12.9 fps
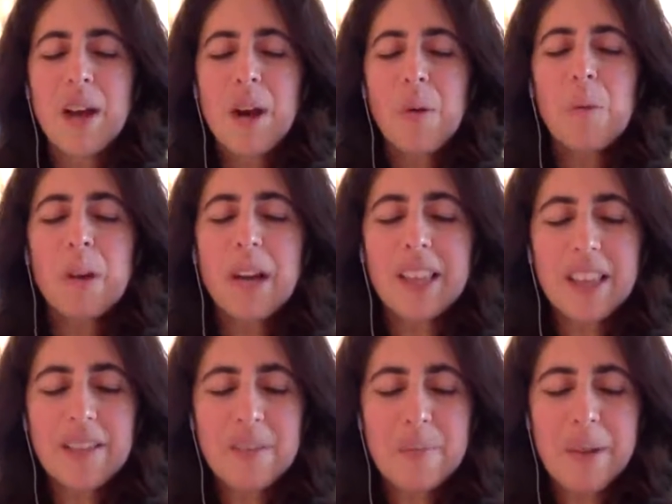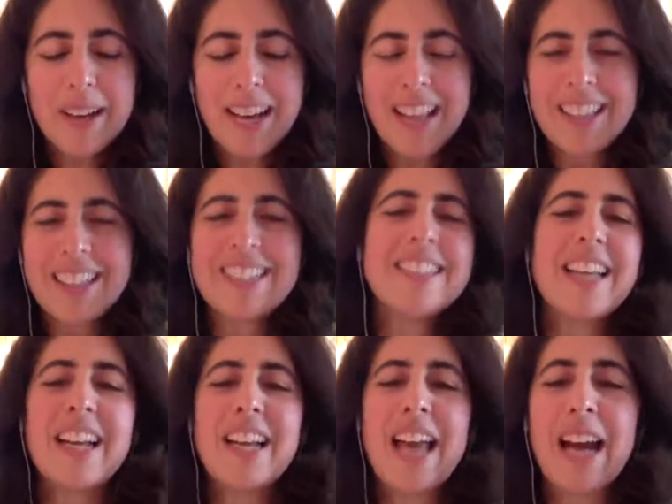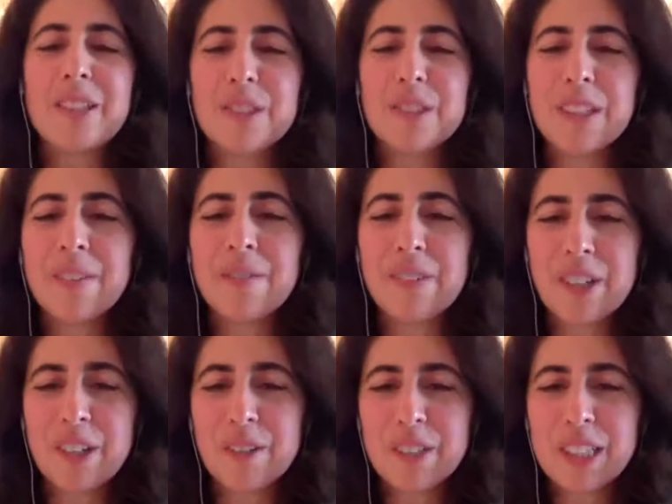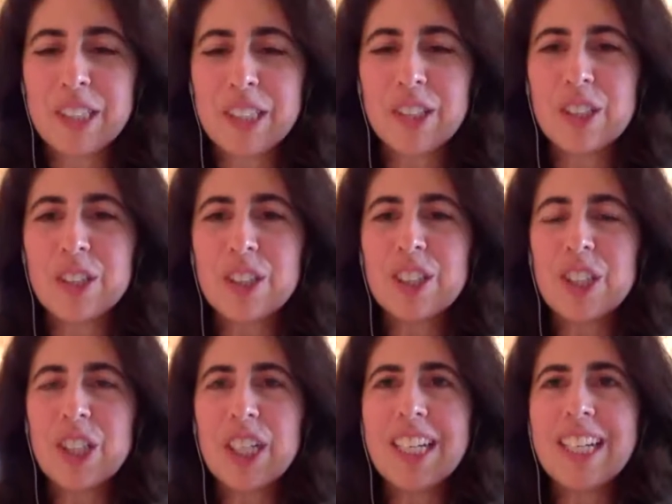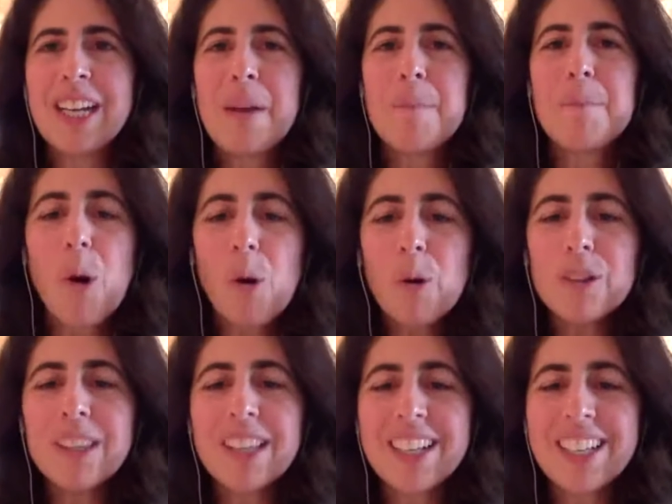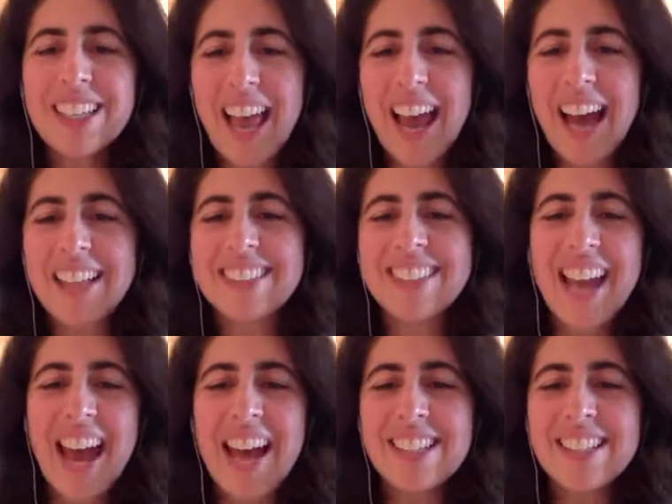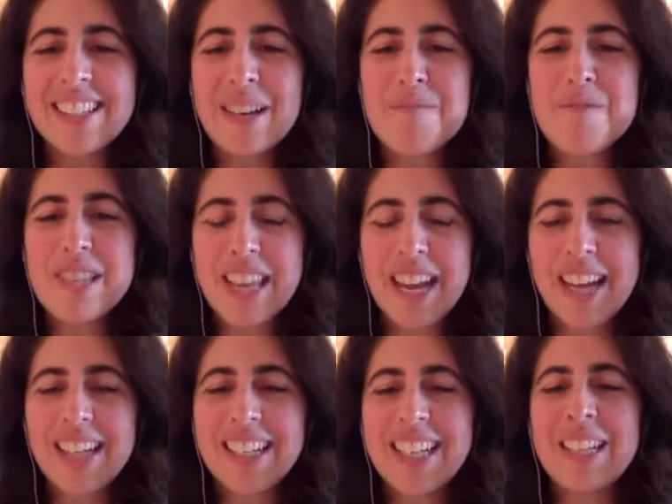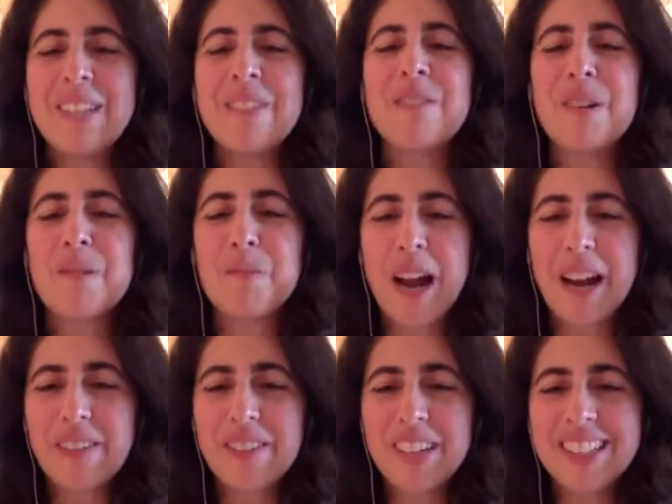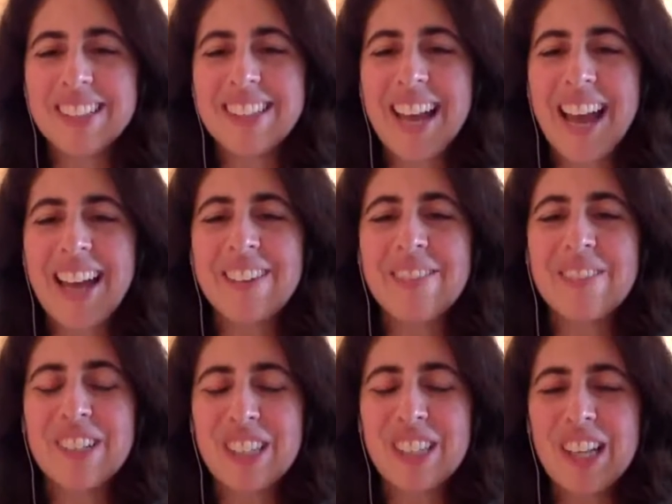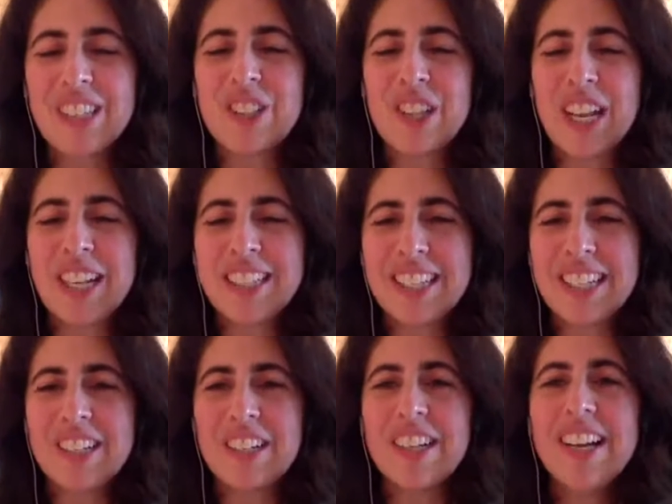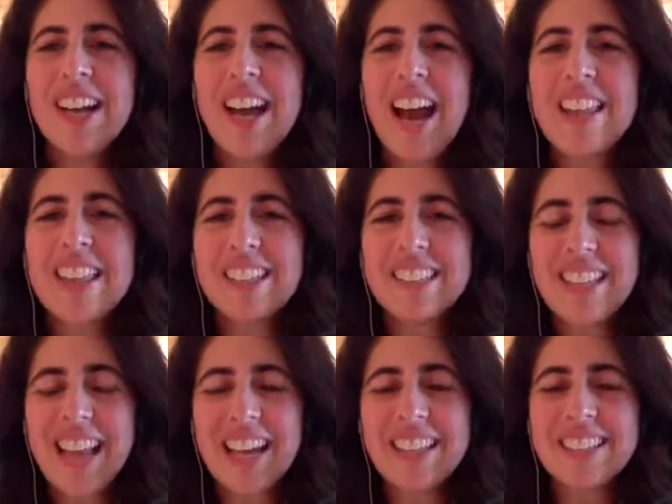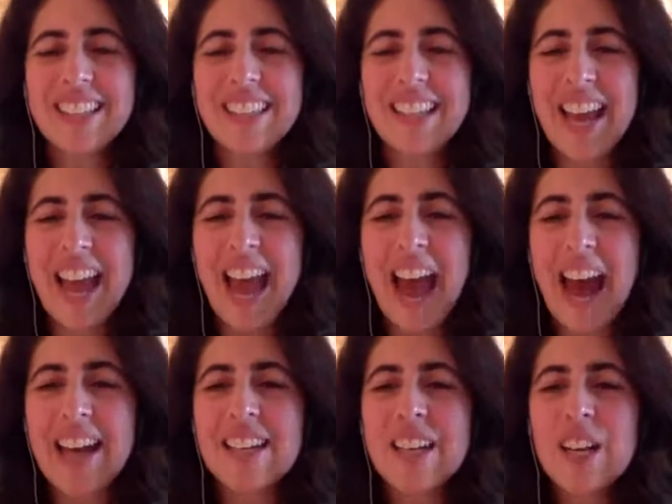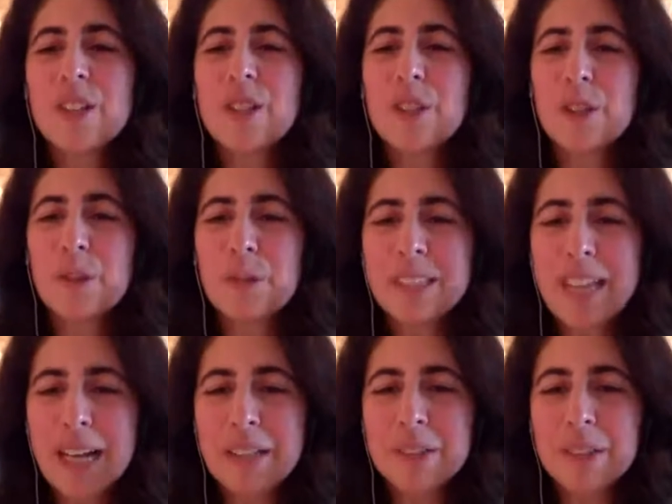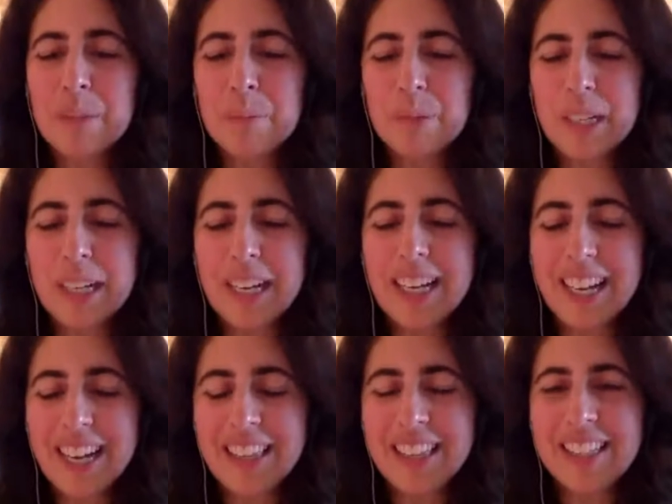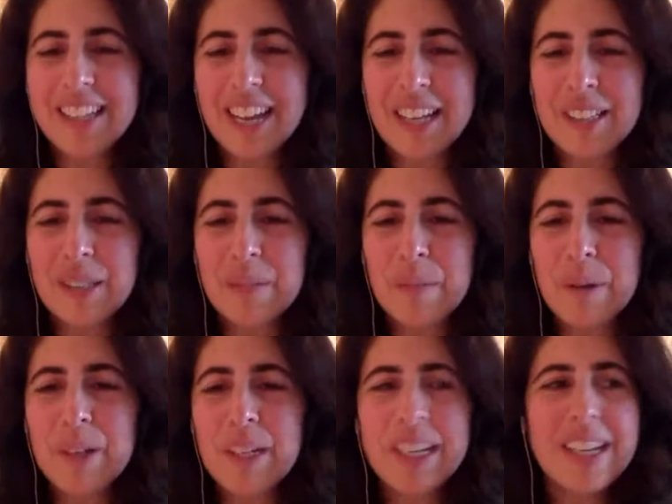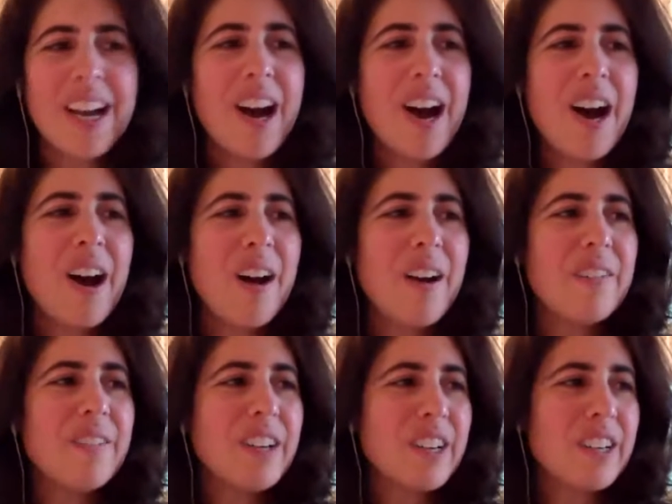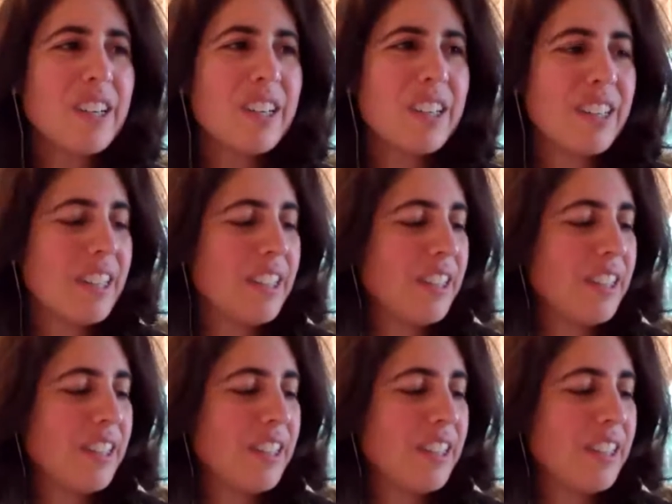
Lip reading: What I love about Ellie is that actually for her research, she polled the class to ask them what they had eaten for breakfast and for lunch and dinner and the snacks that they had. So she was actually bringing in the testimony of her